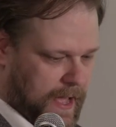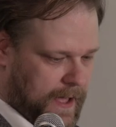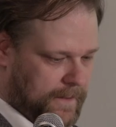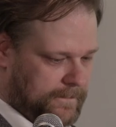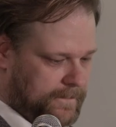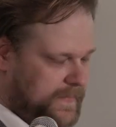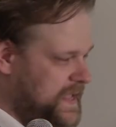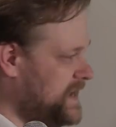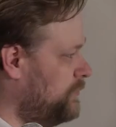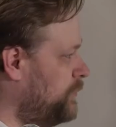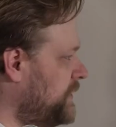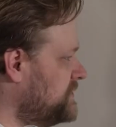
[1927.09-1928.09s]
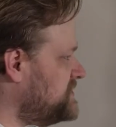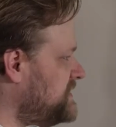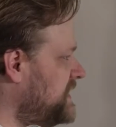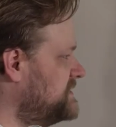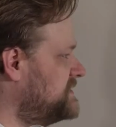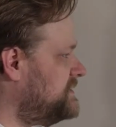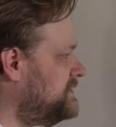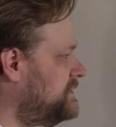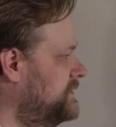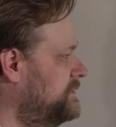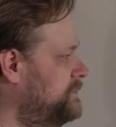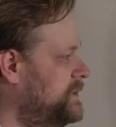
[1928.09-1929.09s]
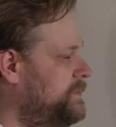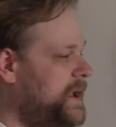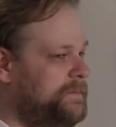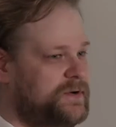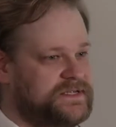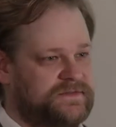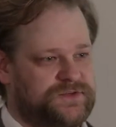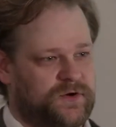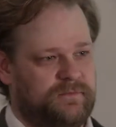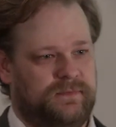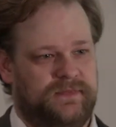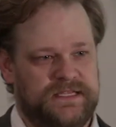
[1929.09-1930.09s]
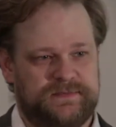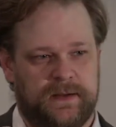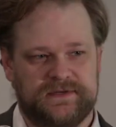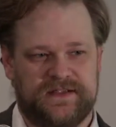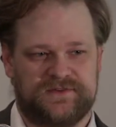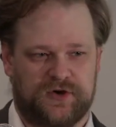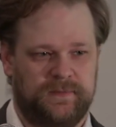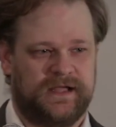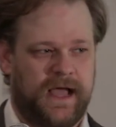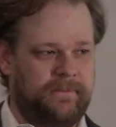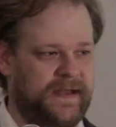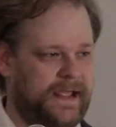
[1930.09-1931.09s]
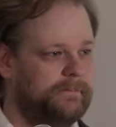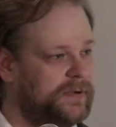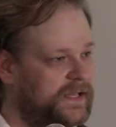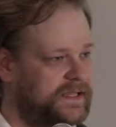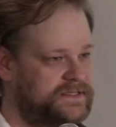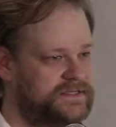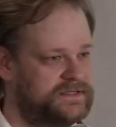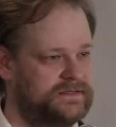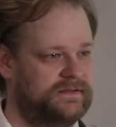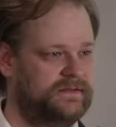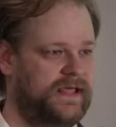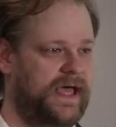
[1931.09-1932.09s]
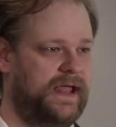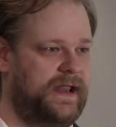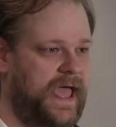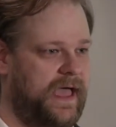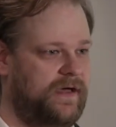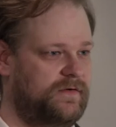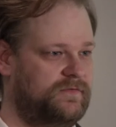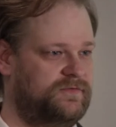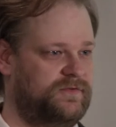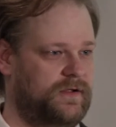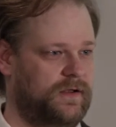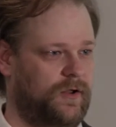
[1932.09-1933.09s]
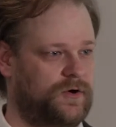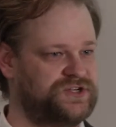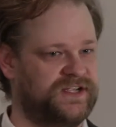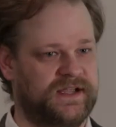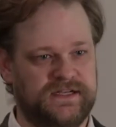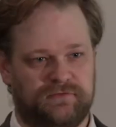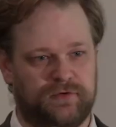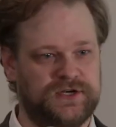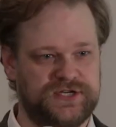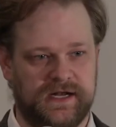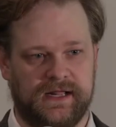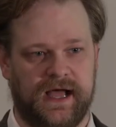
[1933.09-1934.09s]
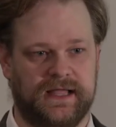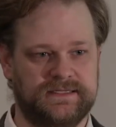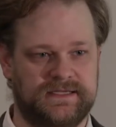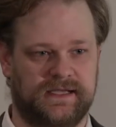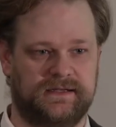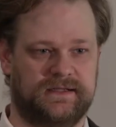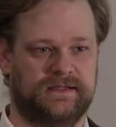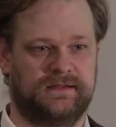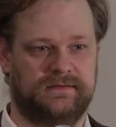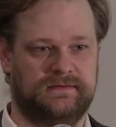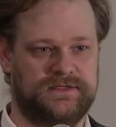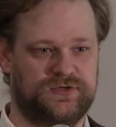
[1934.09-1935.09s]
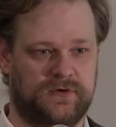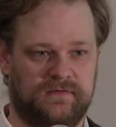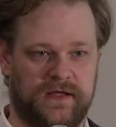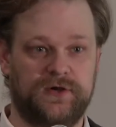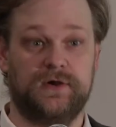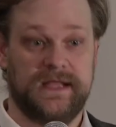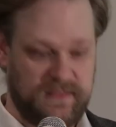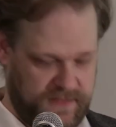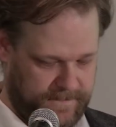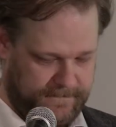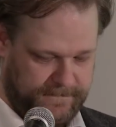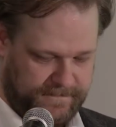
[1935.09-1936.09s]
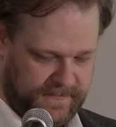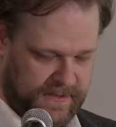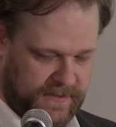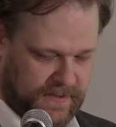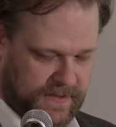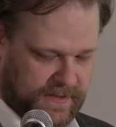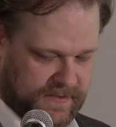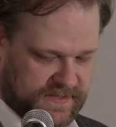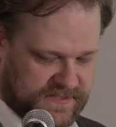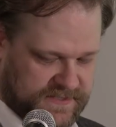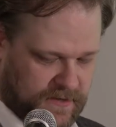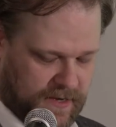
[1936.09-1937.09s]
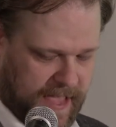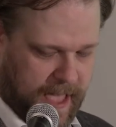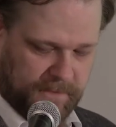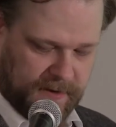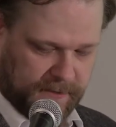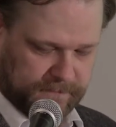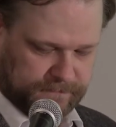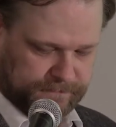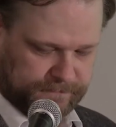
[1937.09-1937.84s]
Um, in a real sense, the, papers have sort of these papers have sort of become nameplates that have largely undifferentiated content uh, sort of underneath them. This is already happening.